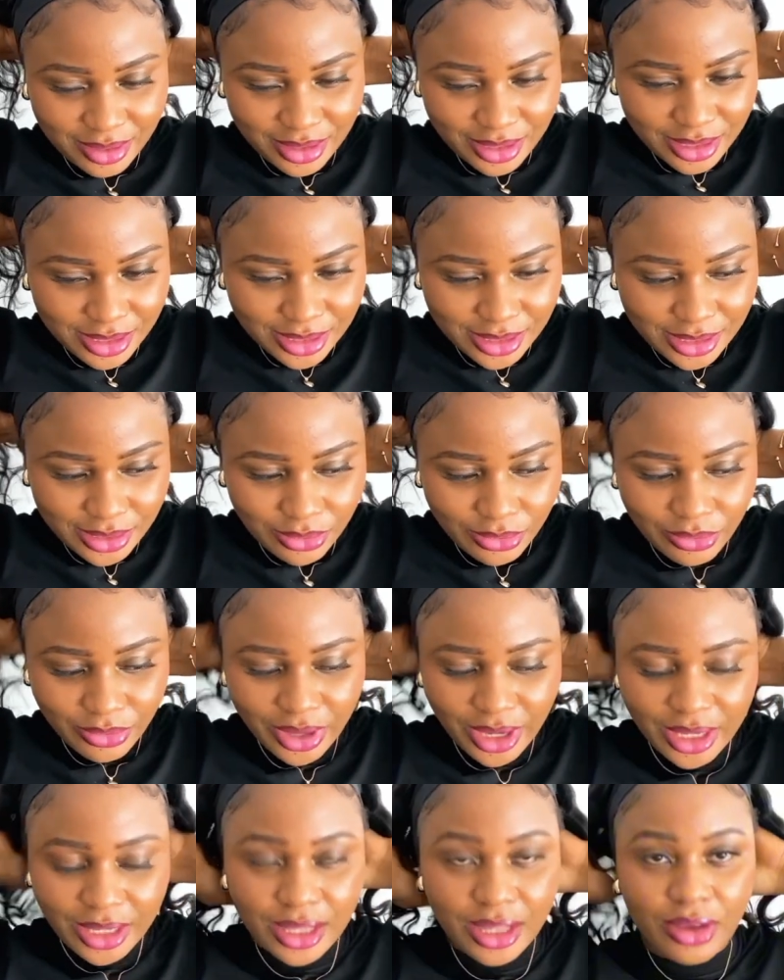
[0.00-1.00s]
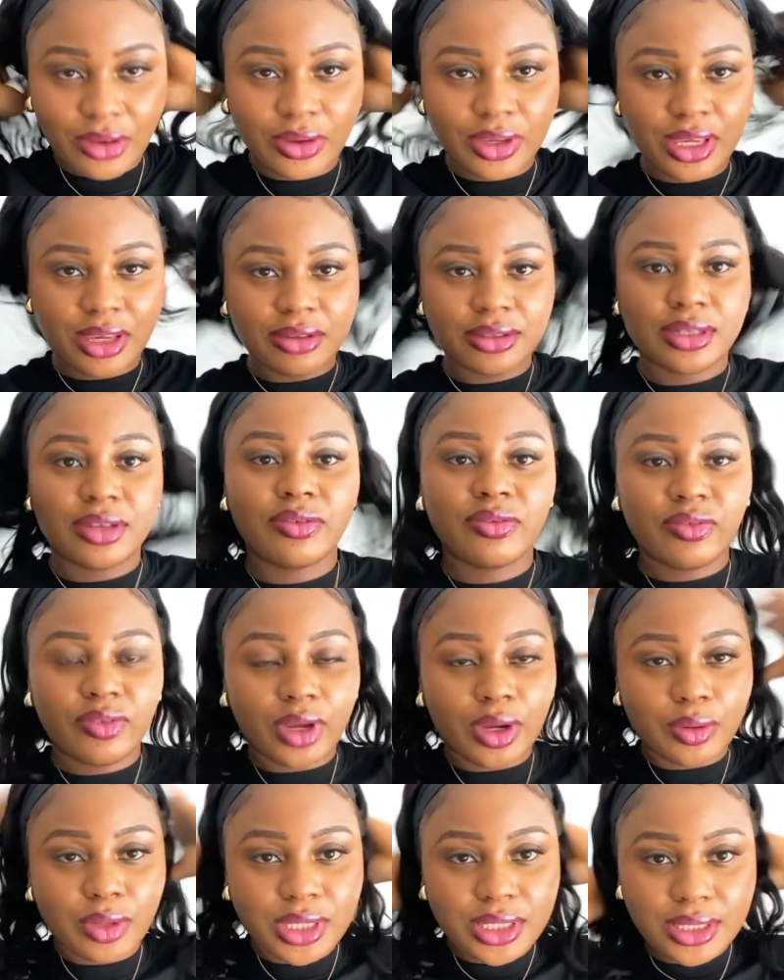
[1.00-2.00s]
So right now it gives a
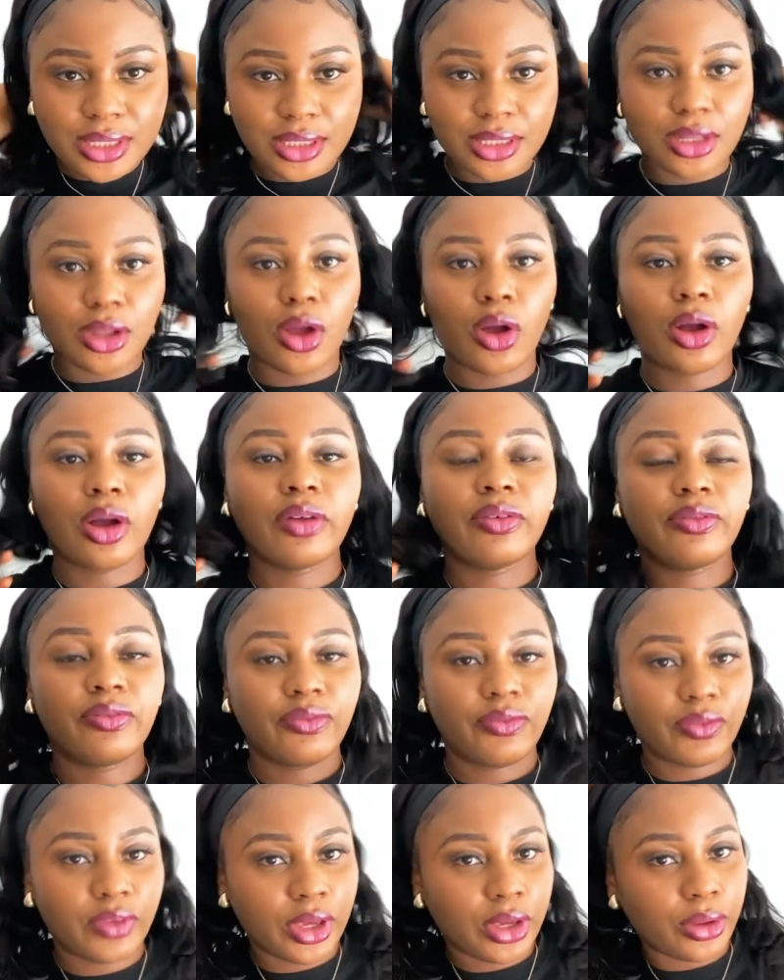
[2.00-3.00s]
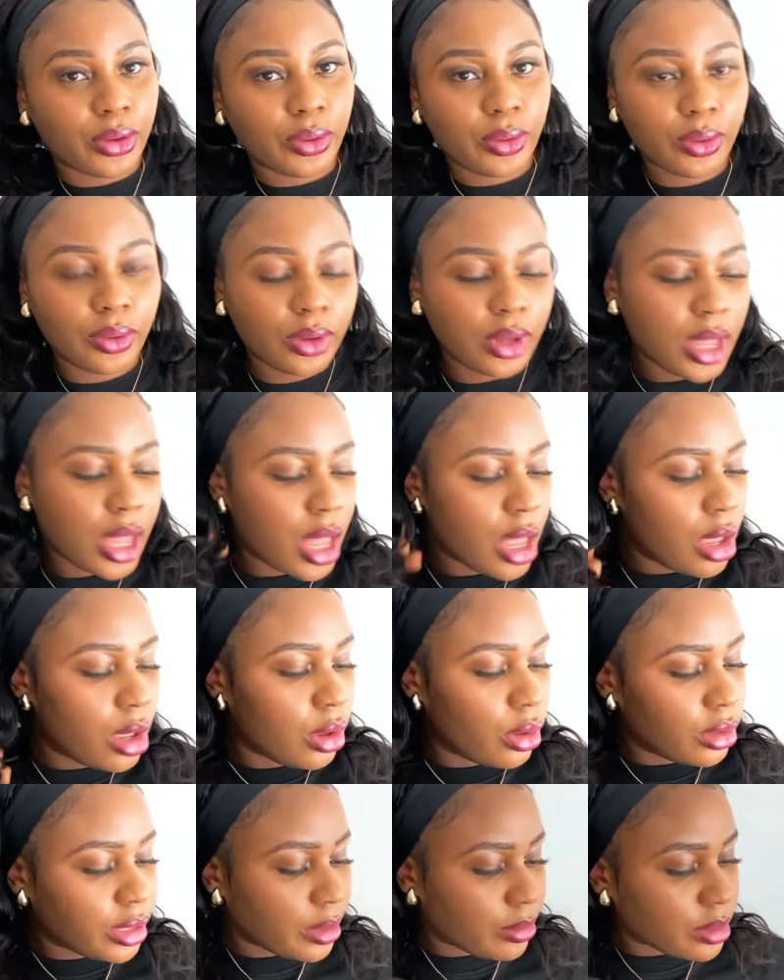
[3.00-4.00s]
very snug feel.
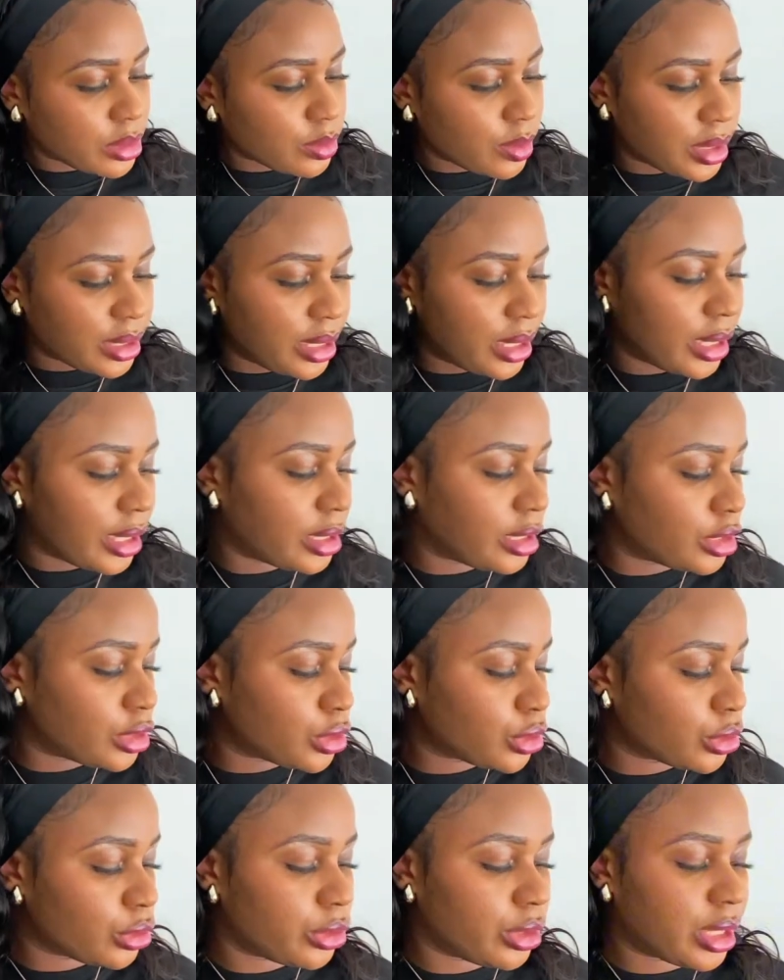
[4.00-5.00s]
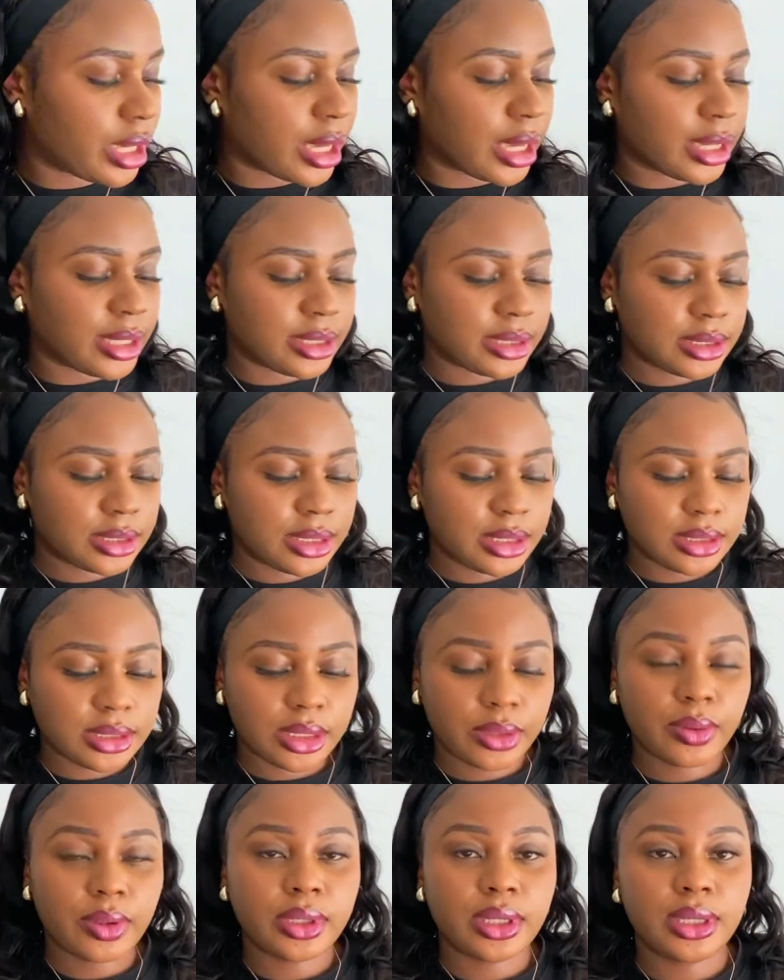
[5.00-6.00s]
Oh, there was one thing I didn't show you guys. This
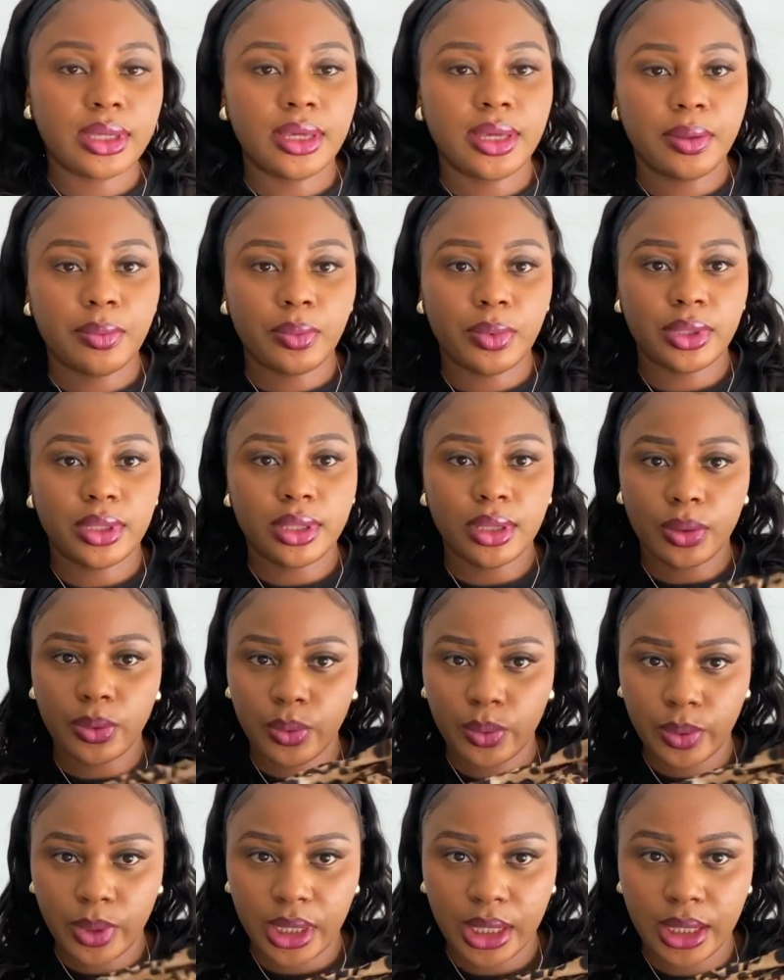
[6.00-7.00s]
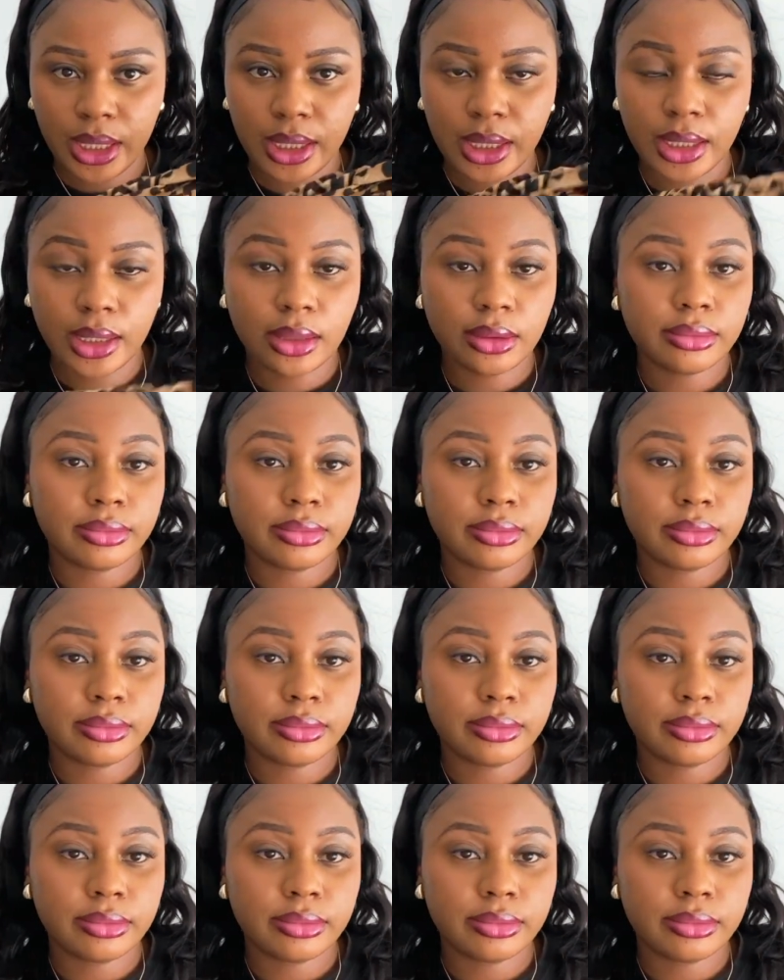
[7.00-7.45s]
equally came with the wig.